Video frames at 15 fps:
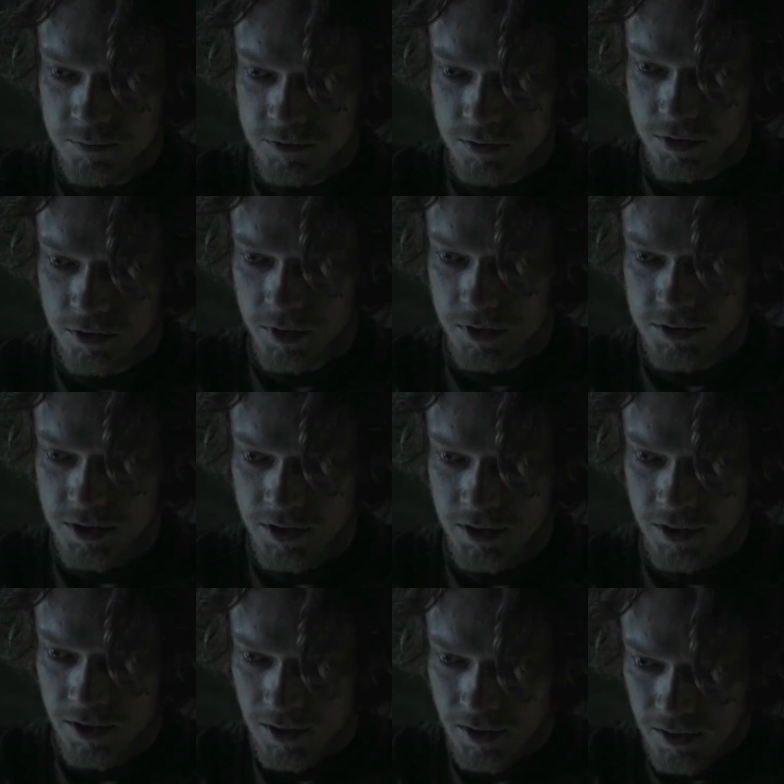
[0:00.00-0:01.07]
I lost
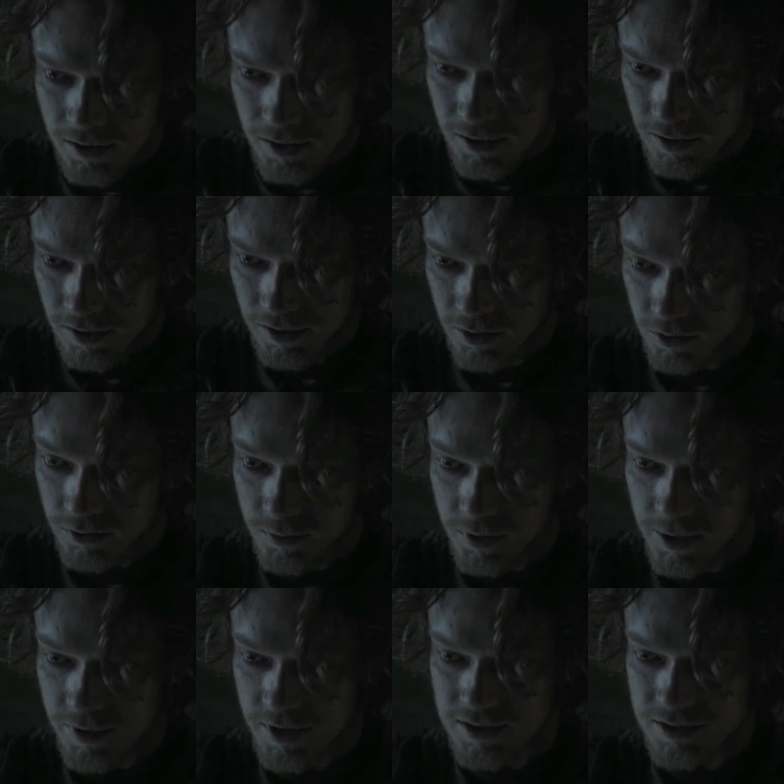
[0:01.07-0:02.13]
it huh. to
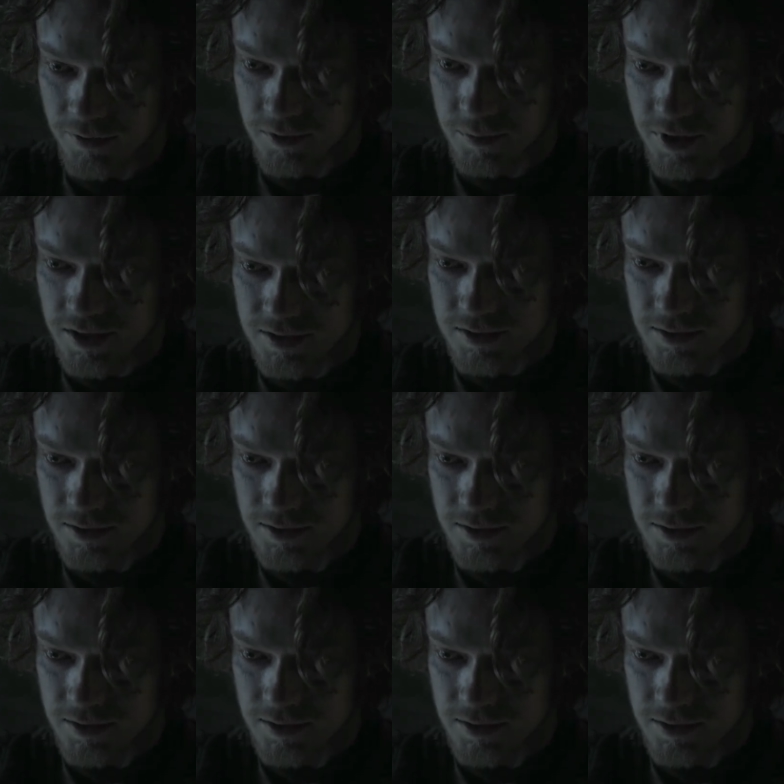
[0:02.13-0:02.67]
drugs.